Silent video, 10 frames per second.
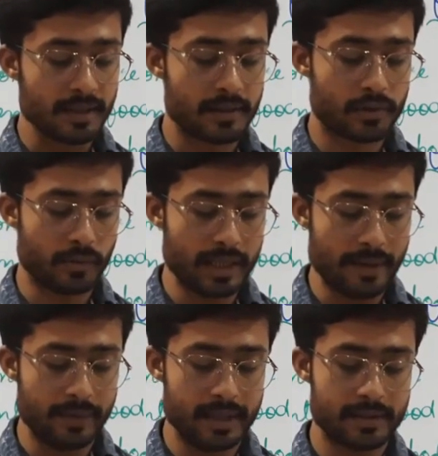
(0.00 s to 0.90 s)

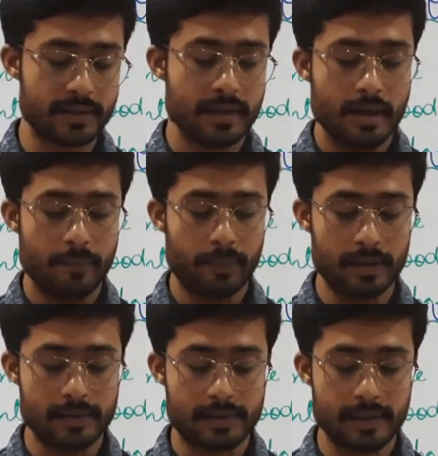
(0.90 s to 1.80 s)
soya beans,
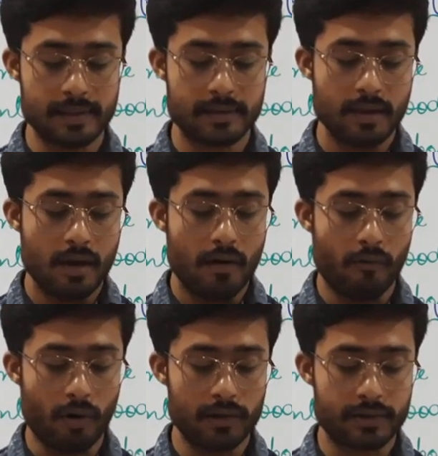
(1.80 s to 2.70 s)
pulses,
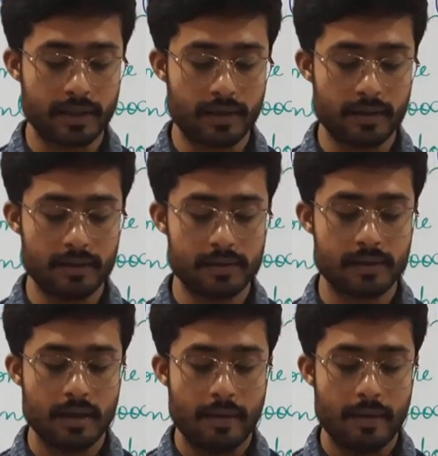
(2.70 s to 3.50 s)
wall cereals,